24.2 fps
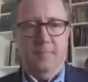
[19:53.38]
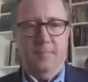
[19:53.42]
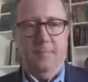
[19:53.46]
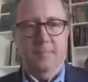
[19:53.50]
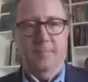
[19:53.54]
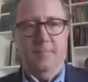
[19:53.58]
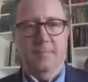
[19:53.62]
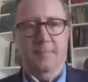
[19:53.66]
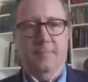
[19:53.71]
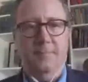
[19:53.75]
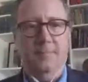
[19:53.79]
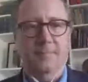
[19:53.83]

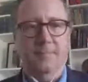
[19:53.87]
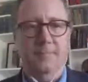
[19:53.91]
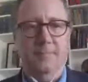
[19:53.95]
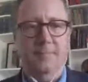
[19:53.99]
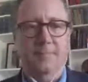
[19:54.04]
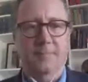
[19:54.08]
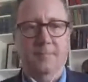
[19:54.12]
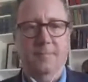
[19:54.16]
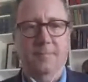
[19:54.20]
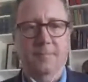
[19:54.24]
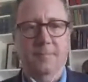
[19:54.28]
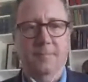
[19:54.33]

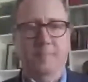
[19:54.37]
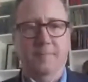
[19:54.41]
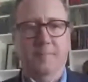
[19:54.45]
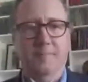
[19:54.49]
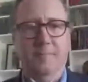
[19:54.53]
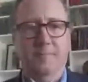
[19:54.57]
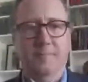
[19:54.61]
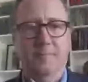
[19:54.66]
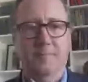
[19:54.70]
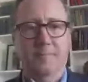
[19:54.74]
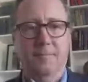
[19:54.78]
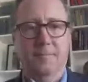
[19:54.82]

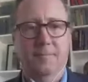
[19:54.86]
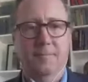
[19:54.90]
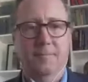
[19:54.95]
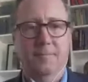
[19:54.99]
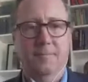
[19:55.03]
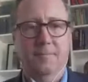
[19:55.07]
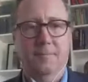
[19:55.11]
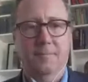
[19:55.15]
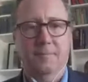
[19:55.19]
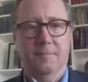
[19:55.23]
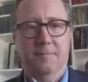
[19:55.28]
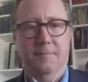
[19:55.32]

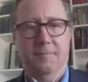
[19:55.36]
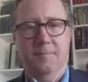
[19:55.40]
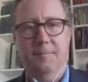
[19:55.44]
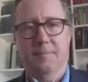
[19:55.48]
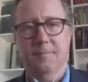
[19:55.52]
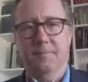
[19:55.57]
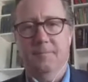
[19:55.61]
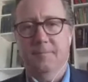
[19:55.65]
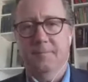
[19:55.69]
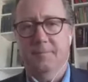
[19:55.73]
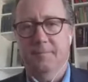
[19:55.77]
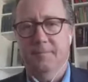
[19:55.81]

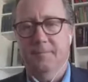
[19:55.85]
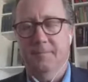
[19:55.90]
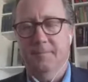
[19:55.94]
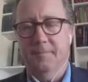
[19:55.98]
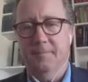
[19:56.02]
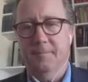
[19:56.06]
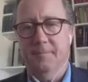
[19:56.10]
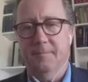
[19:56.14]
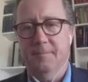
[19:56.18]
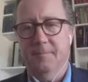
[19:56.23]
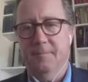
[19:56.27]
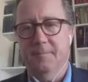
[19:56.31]

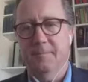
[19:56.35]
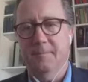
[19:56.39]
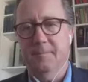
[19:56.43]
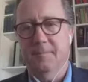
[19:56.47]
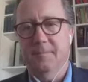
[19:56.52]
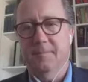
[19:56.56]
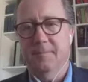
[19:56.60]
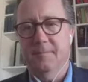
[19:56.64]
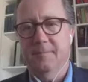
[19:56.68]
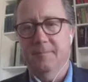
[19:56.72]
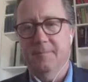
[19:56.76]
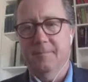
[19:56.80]

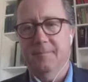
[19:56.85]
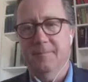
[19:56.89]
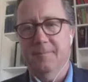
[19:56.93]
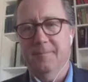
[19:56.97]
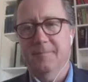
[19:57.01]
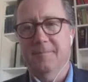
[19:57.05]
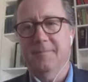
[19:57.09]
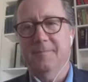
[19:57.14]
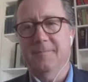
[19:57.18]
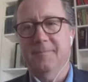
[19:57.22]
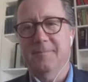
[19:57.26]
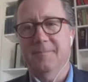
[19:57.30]

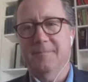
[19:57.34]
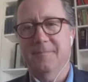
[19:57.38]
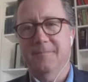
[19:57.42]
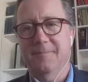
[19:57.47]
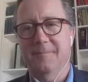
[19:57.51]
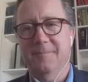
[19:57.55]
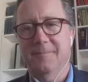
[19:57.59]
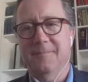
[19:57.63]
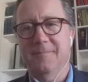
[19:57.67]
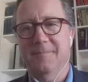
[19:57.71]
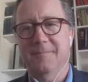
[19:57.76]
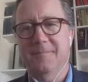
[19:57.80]

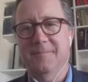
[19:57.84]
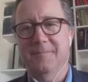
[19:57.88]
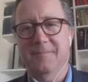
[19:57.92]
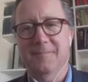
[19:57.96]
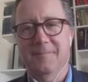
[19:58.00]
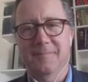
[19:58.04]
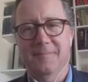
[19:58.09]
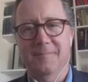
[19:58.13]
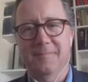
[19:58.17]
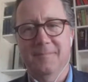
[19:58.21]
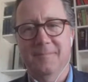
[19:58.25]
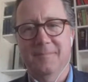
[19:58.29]

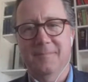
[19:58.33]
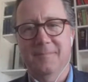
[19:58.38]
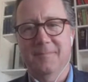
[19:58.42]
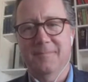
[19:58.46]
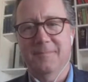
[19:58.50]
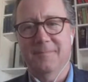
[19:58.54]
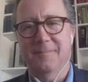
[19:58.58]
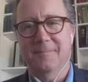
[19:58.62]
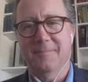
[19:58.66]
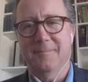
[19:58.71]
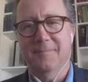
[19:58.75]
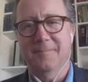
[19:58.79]

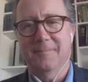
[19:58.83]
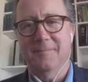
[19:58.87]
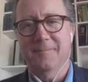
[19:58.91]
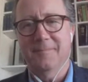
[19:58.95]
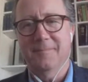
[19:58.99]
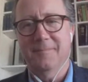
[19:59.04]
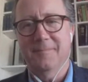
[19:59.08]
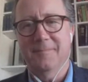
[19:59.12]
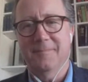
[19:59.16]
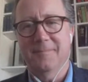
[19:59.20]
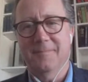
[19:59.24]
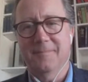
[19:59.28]

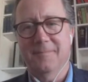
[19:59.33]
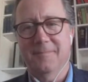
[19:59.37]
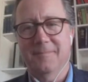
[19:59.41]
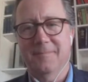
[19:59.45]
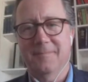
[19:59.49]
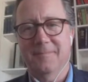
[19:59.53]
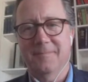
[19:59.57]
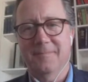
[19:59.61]
No words are spoken by the person on screen.